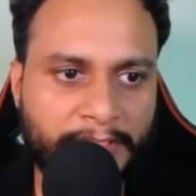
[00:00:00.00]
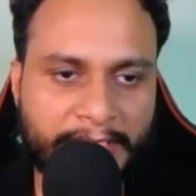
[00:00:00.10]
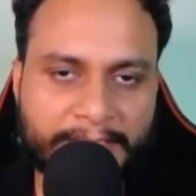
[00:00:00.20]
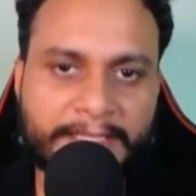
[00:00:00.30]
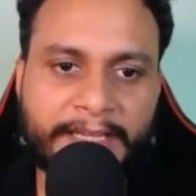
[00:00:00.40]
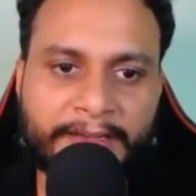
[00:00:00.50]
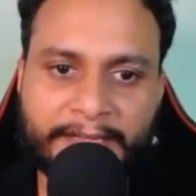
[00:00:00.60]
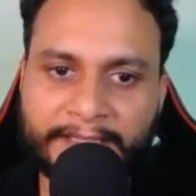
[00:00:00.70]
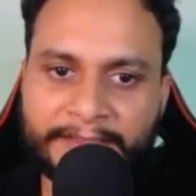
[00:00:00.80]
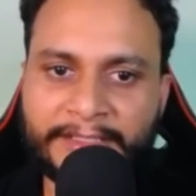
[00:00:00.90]
A side
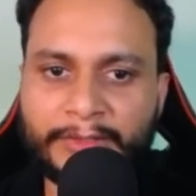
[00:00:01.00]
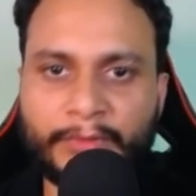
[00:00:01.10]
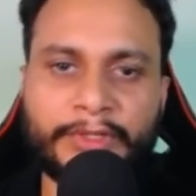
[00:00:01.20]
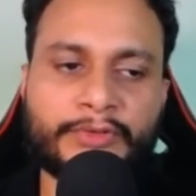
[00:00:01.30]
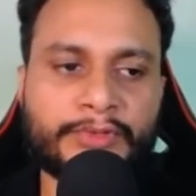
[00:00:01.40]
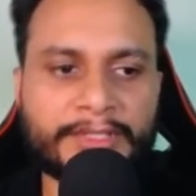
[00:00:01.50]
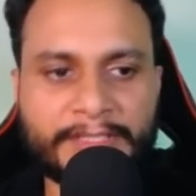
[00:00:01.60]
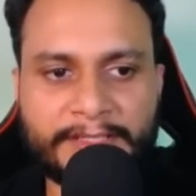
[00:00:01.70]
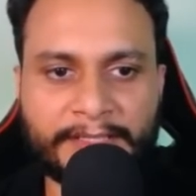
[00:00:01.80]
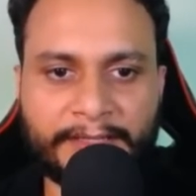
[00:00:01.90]
rather than going to the
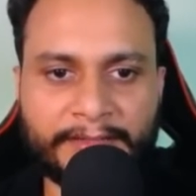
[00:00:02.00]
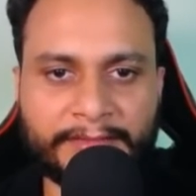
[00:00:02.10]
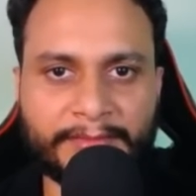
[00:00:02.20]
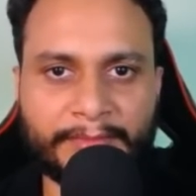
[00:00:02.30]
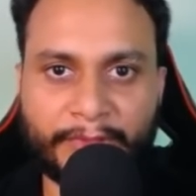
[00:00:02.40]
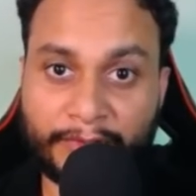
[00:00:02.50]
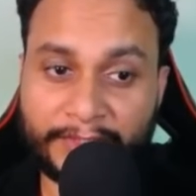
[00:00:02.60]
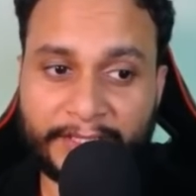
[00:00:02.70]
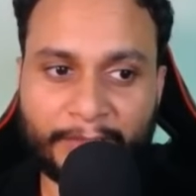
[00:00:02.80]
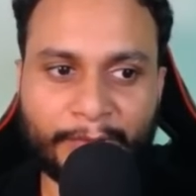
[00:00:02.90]
C side, because
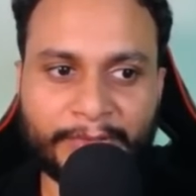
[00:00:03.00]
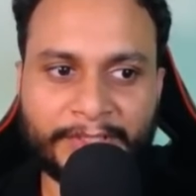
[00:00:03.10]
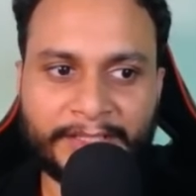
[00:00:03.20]
I know